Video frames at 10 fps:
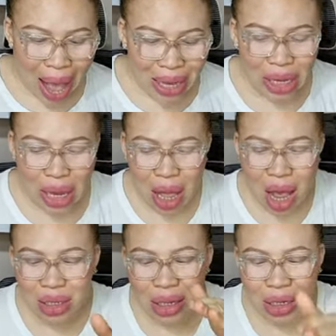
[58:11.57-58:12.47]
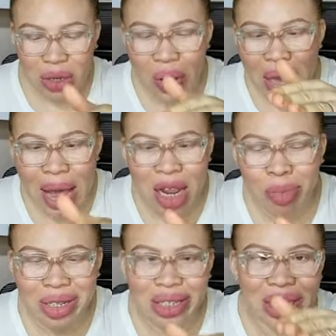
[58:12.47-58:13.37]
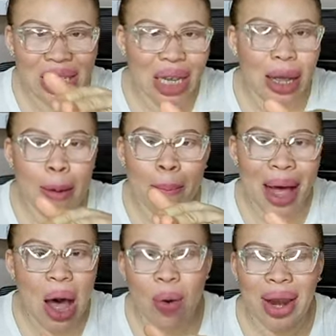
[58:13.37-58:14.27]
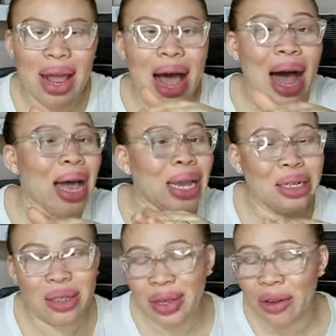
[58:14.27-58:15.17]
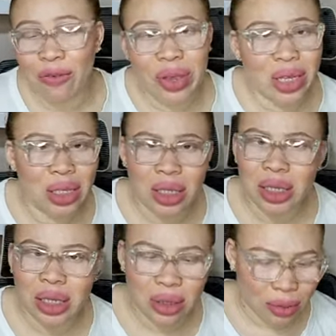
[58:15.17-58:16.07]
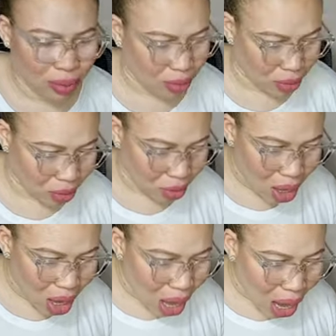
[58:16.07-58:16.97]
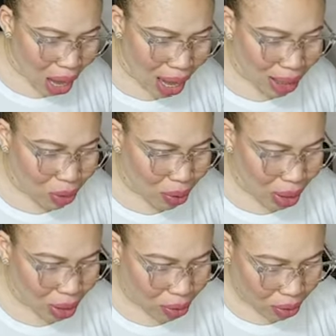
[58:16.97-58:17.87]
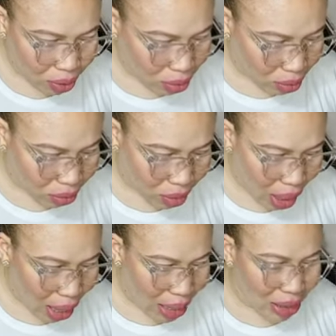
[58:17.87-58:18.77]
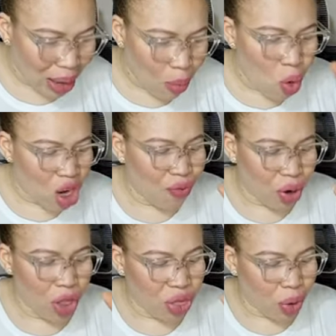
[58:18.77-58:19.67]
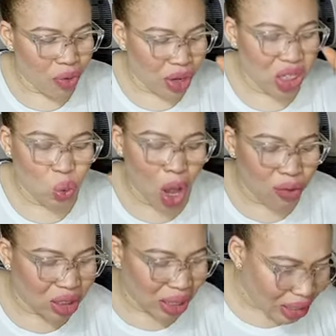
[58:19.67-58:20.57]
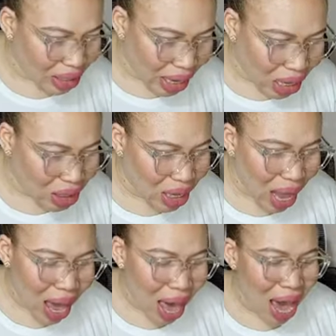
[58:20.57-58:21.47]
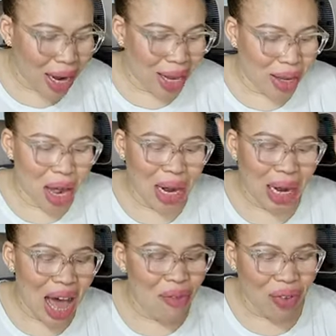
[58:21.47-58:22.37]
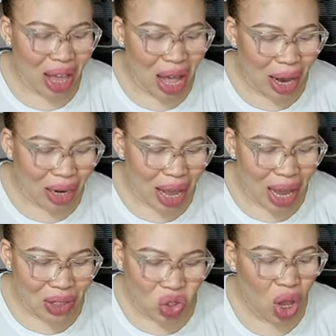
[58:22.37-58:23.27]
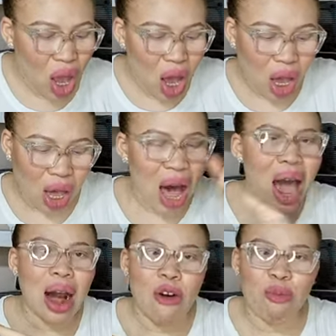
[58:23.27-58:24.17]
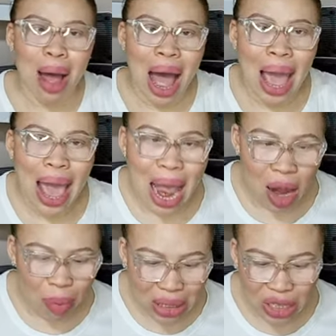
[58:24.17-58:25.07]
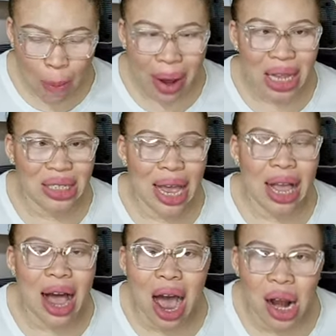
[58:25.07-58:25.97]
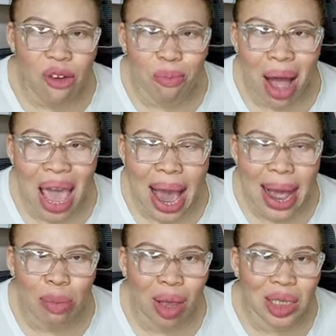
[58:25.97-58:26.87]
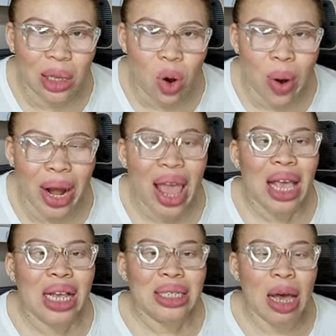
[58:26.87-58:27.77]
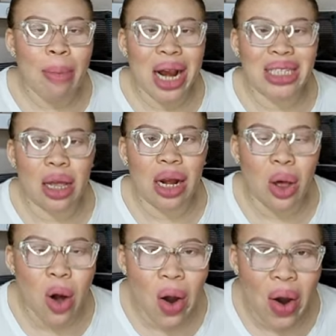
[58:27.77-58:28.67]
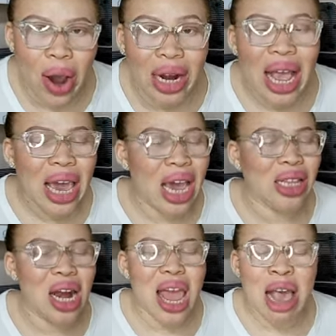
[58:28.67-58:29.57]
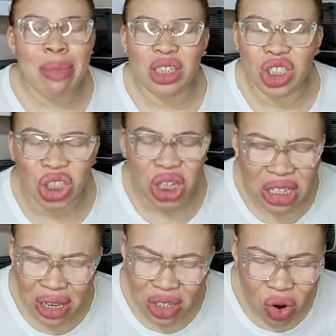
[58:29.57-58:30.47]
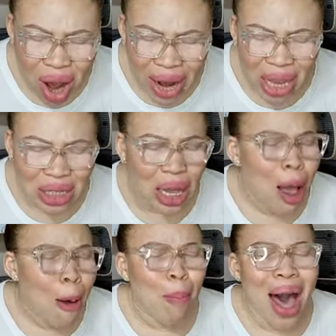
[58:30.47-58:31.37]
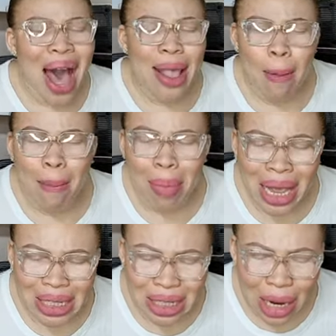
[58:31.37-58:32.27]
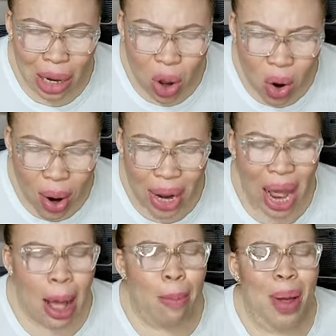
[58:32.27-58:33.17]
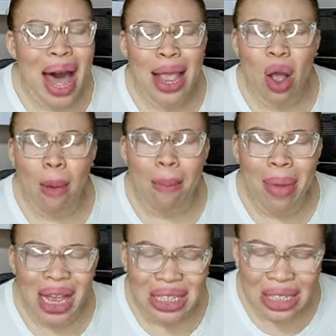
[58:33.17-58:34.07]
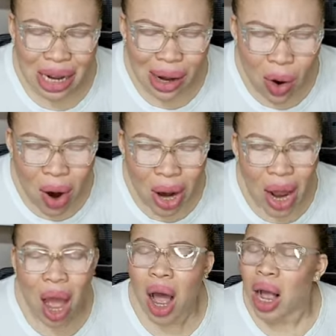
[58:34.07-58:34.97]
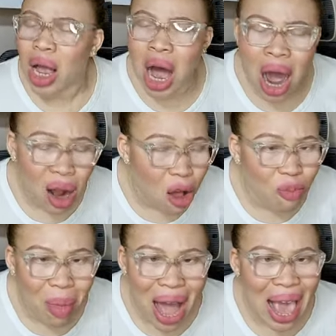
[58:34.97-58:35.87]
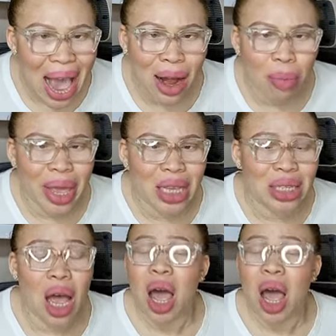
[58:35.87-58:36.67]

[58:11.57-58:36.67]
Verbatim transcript: as He causes your enemies to take a bow and hide face. Hallelujah. Psalm 143, verse 12 says this, and in your loving kindness, cut off my enemies. Somebody say, cut off my enemies, Lord. Somebody say, Lord, in the name of Jesus Christ, by your mercy, Lord, by your mercy, Lord, cut off my enemies